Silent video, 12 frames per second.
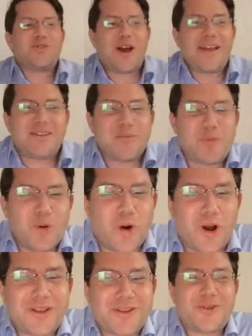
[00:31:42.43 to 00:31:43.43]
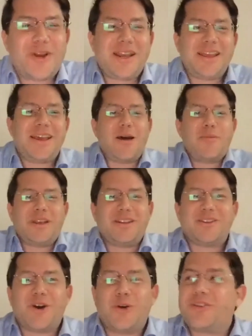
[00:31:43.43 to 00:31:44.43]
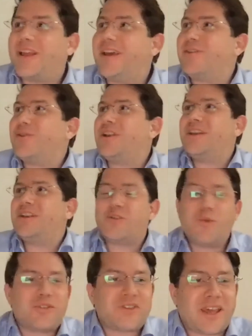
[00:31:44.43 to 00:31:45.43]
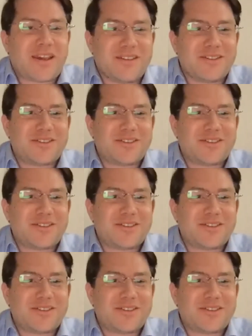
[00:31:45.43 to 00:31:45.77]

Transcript: The blue wallet already? I mean, it goes like really 2 seconds.